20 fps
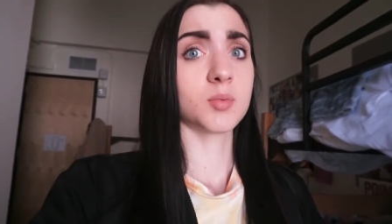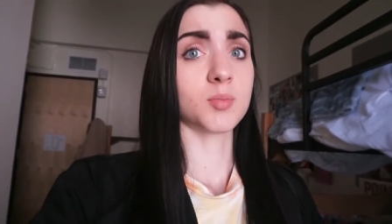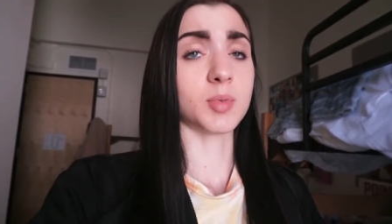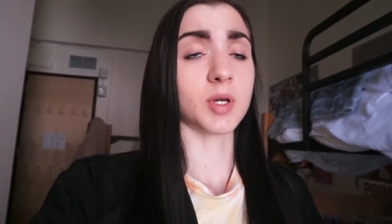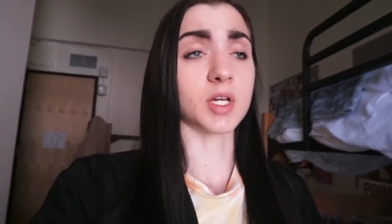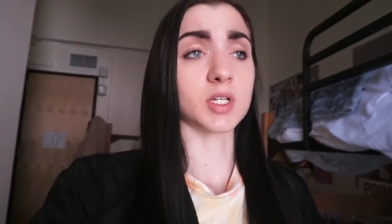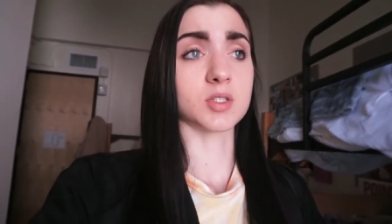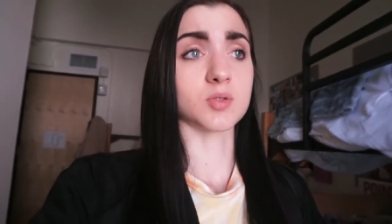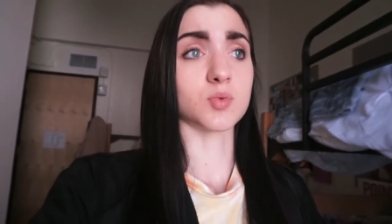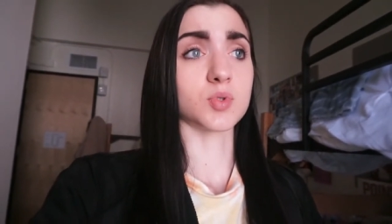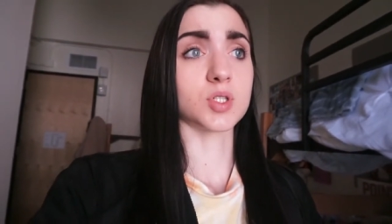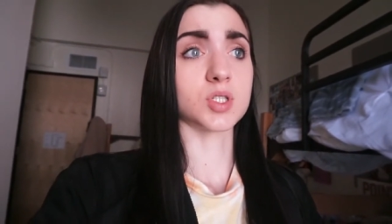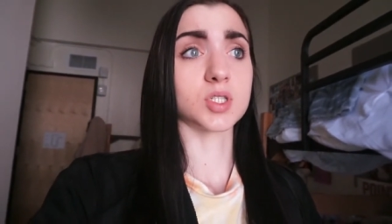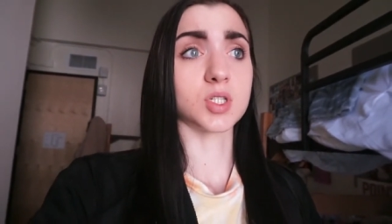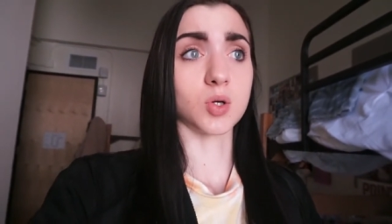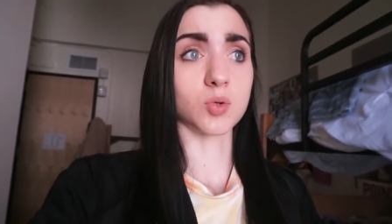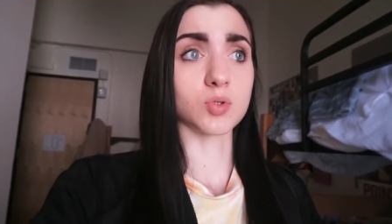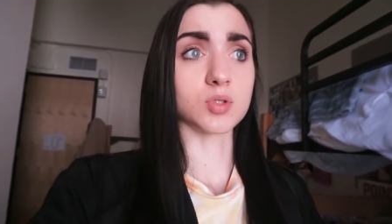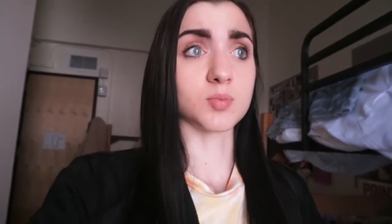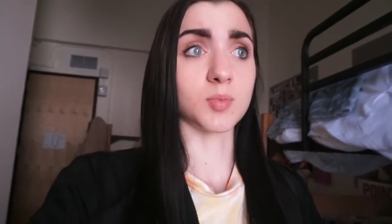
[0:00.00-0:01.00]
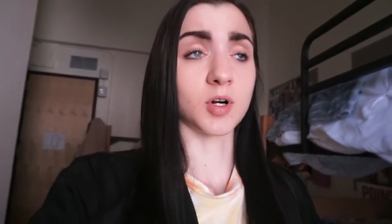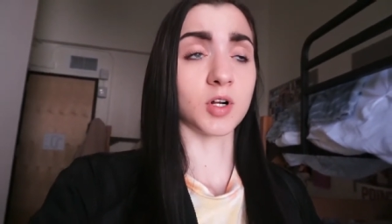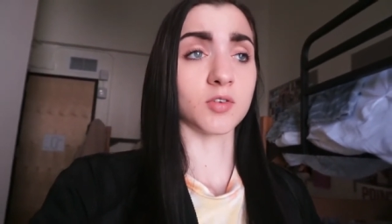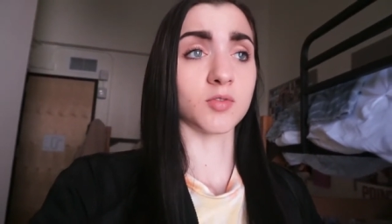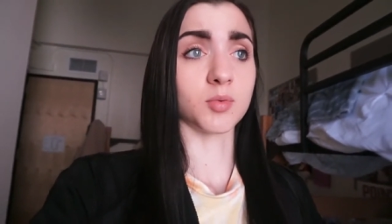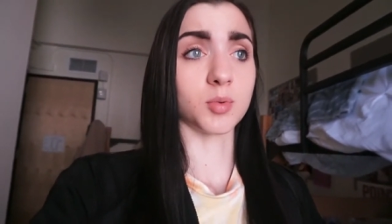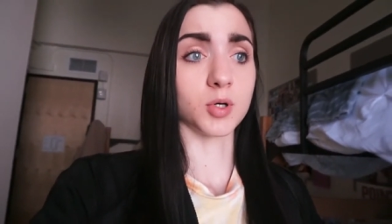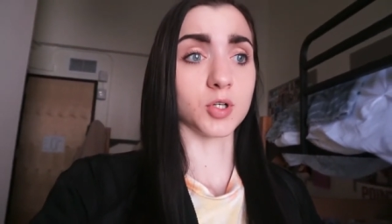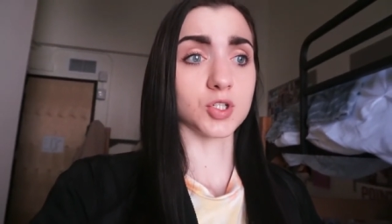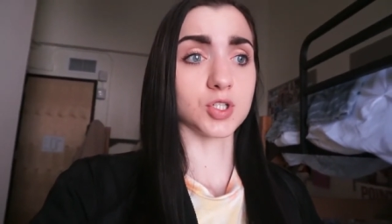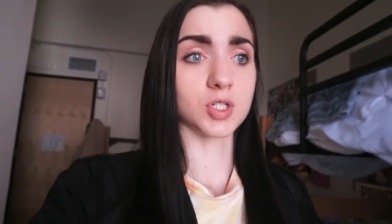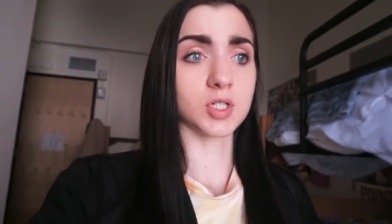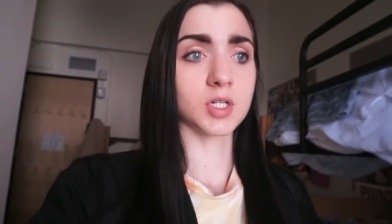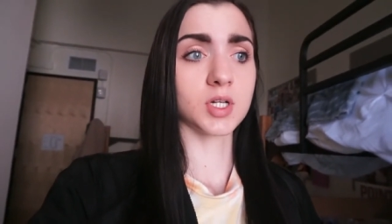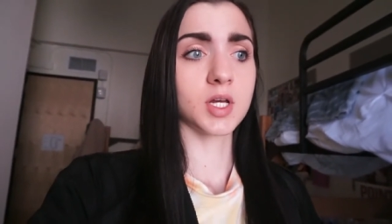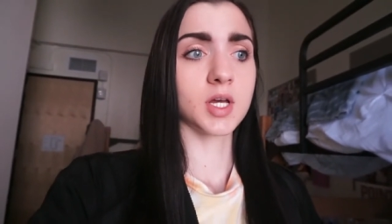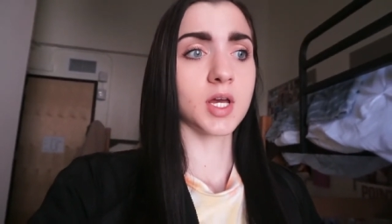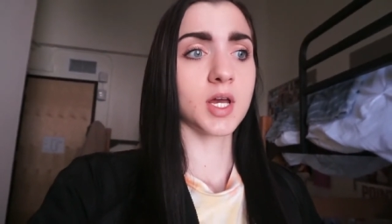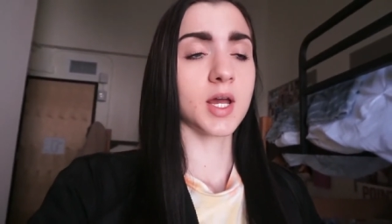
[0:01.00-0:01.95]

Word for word: because it was so small of a portion.